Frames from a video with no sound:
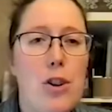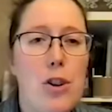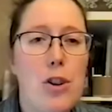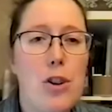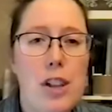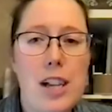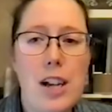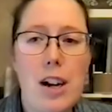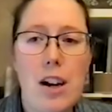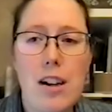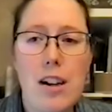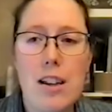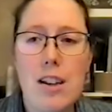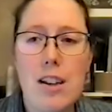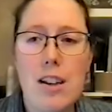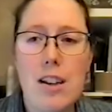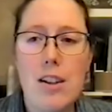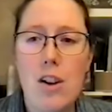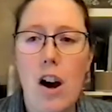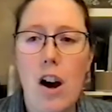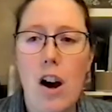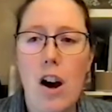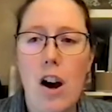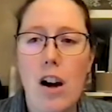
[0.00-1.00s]
early on in the
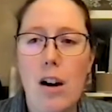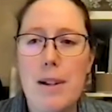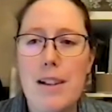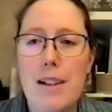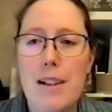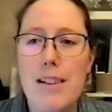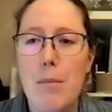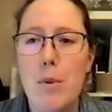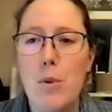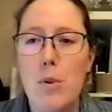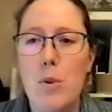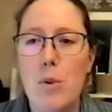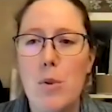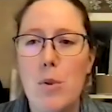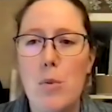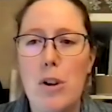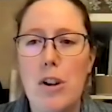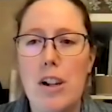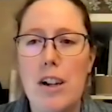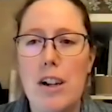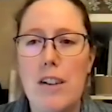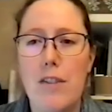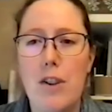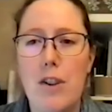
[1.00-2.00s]
talk, but someone was
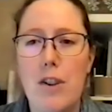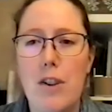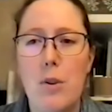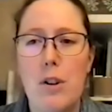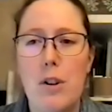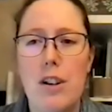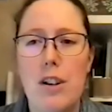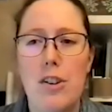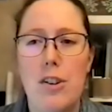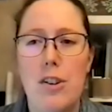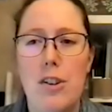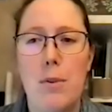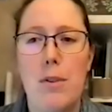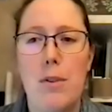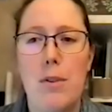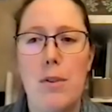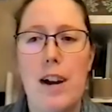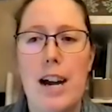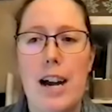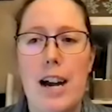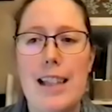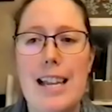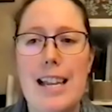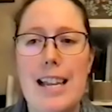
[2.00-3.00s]
wondering if you can just
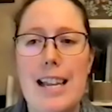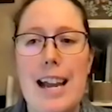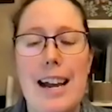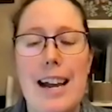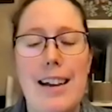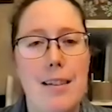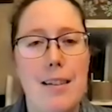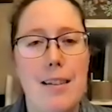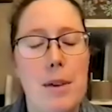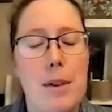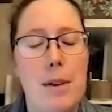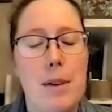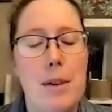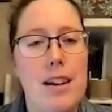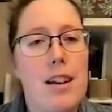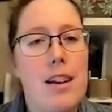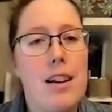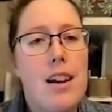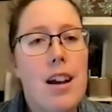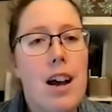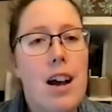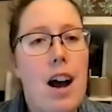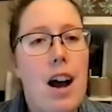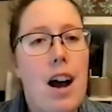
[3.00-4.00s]
provide the estimate
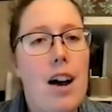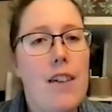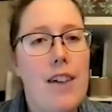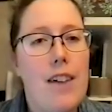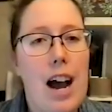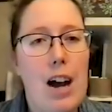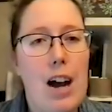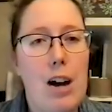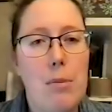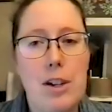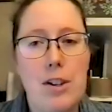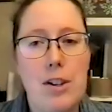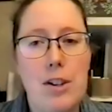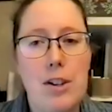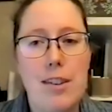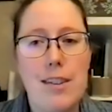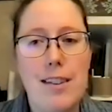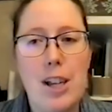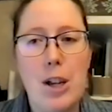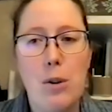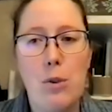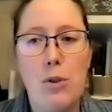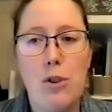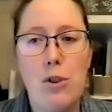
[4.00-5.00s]
of how much
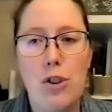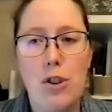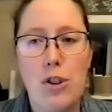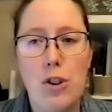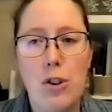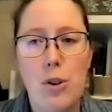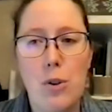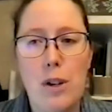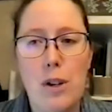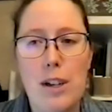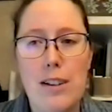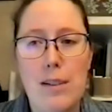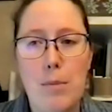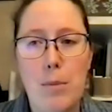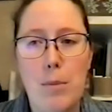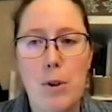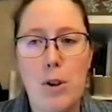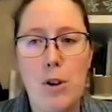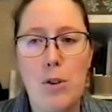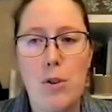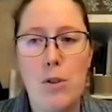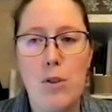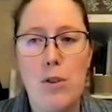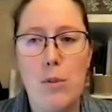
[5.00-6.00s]
CO2 is
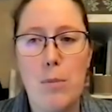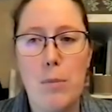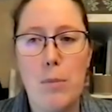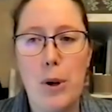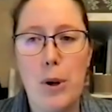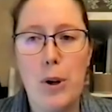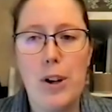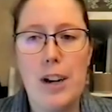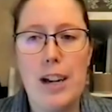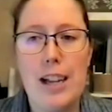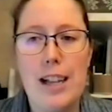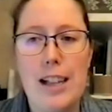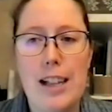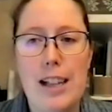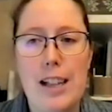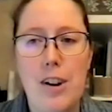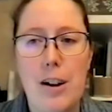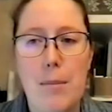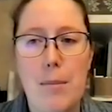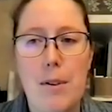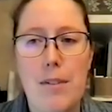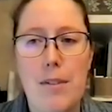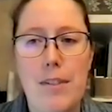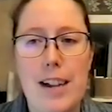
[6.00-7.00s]
produced per
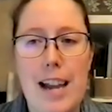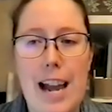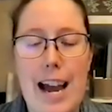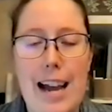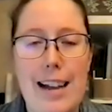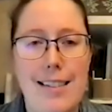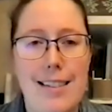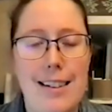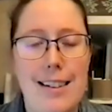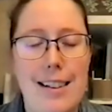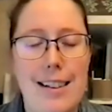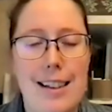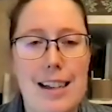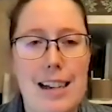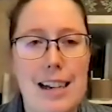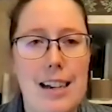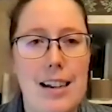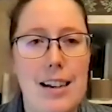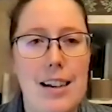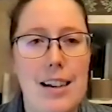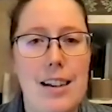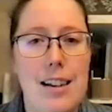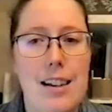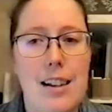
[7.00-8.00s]
kilogram of
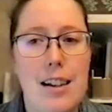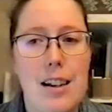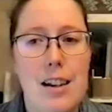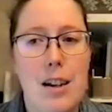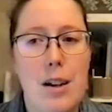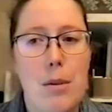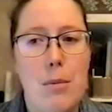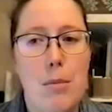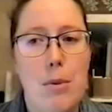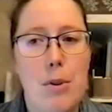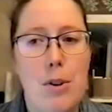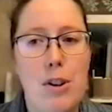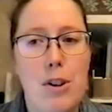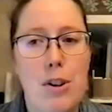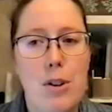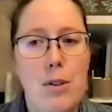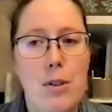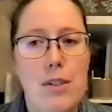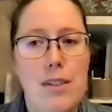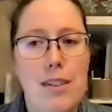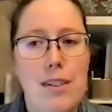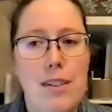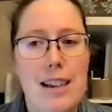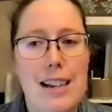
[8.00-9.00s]
gasoline
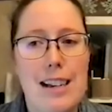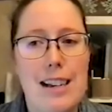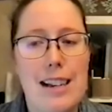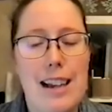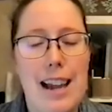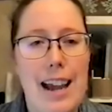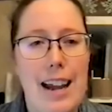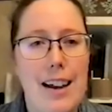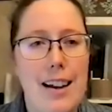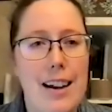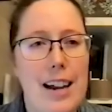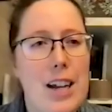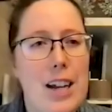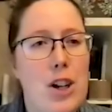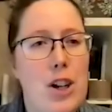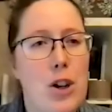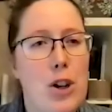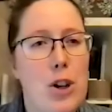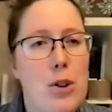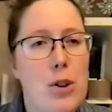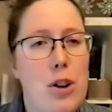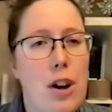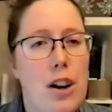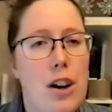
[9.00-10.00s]
produced in Canada. I know
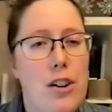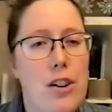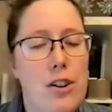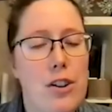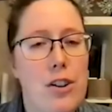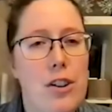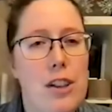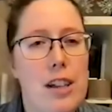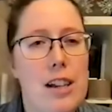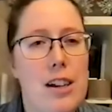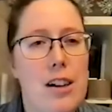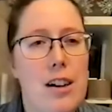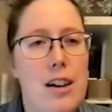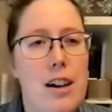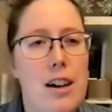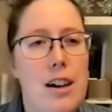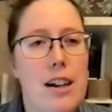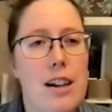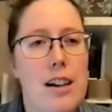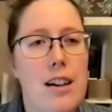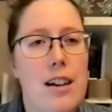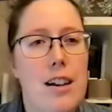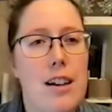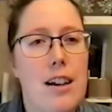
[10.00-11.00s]
you talked early
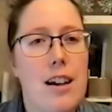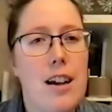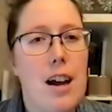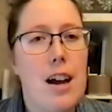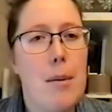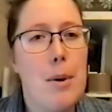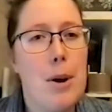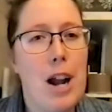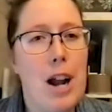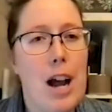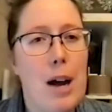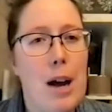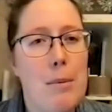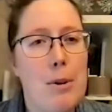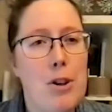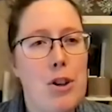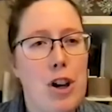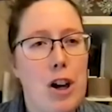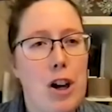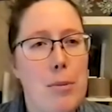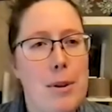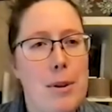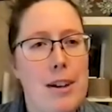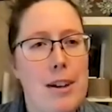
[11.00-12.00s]
on about how much
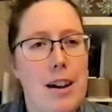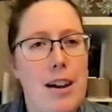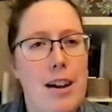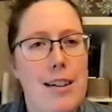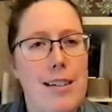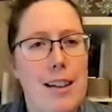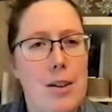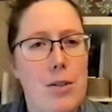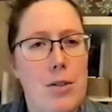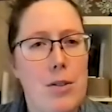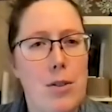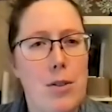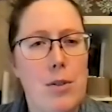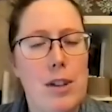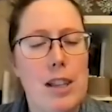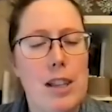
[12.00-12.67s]
carbon dioxide is